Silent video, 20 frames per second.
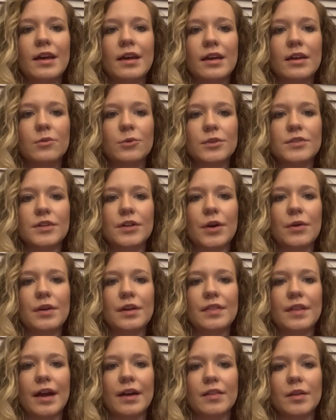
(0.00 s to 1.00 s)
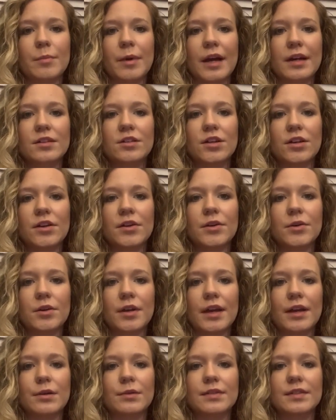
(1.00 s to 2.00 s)
It was noted that the bacterial
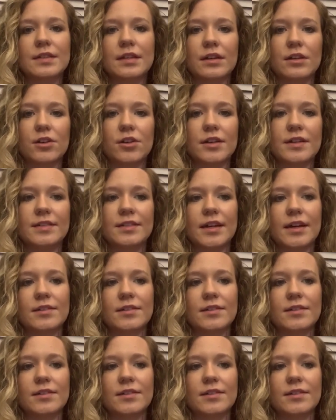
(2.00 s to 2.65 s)
counts increased